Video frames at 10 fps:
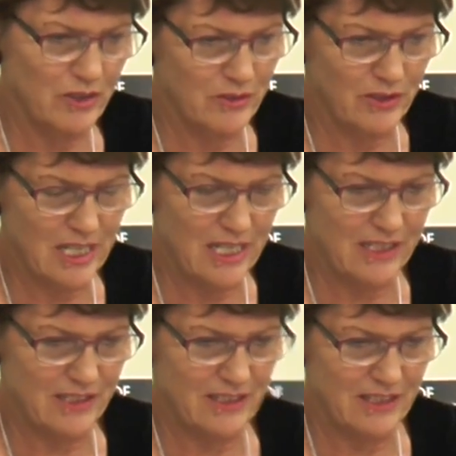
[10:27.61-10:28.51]
a little
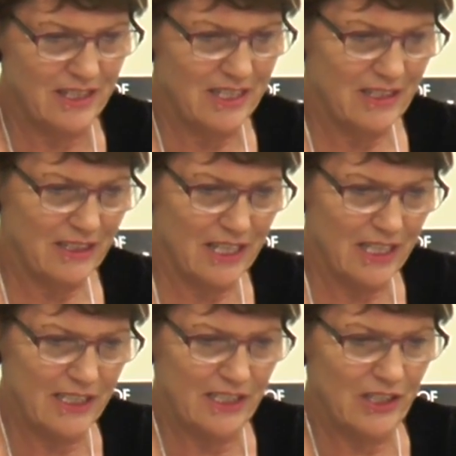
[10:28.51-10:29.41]
hat and a
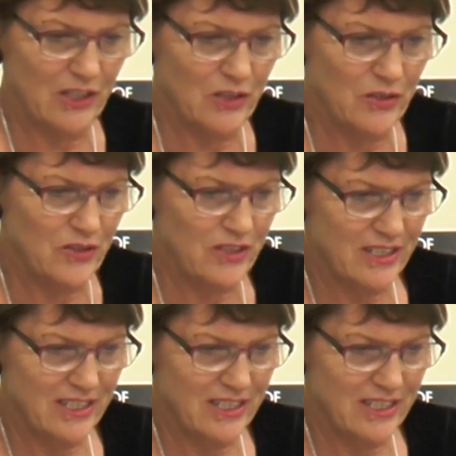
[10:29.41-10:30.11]
khaki coat,